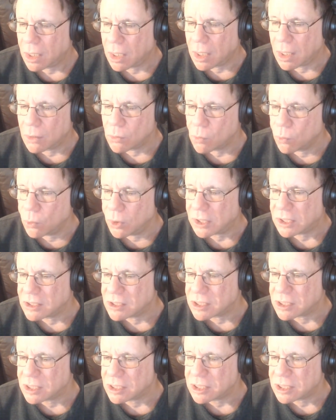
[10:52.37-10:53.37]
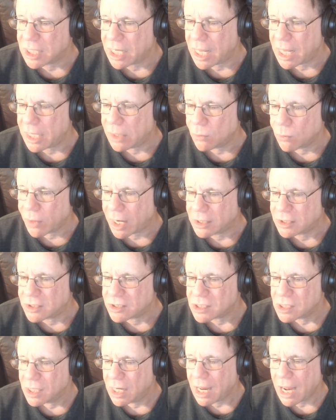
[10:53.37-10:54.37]
with the Cincinnati Reds
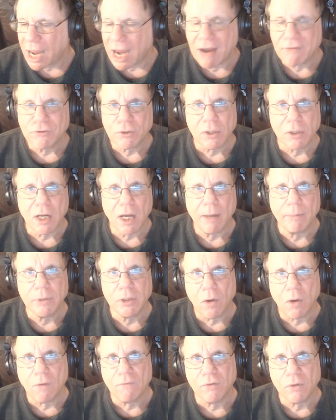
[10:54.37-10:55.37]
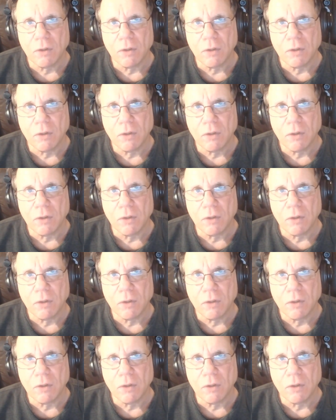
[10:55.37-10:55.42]
after coming over